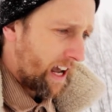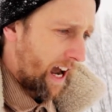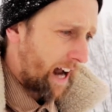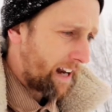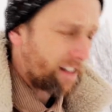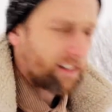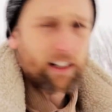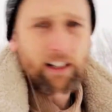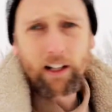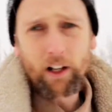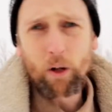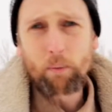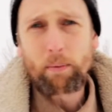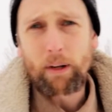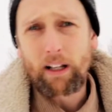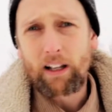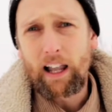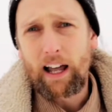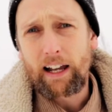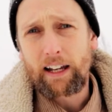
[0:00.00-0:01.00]
And it's a little
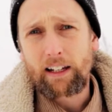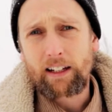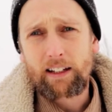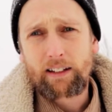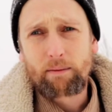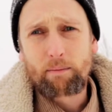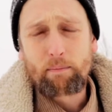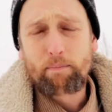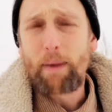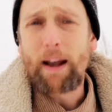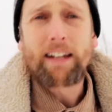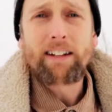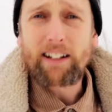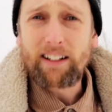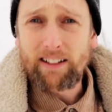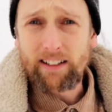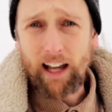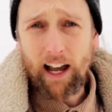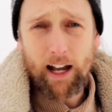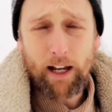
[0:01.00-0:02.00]
bit like
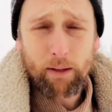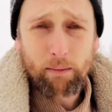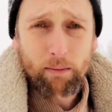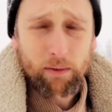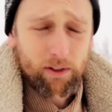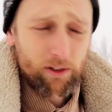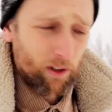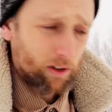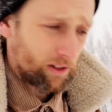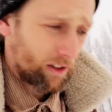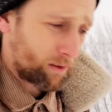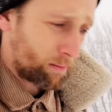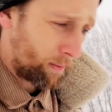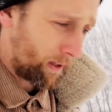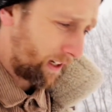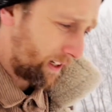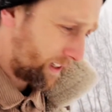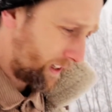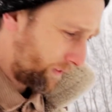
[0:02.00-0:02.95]
bending time, so to speak.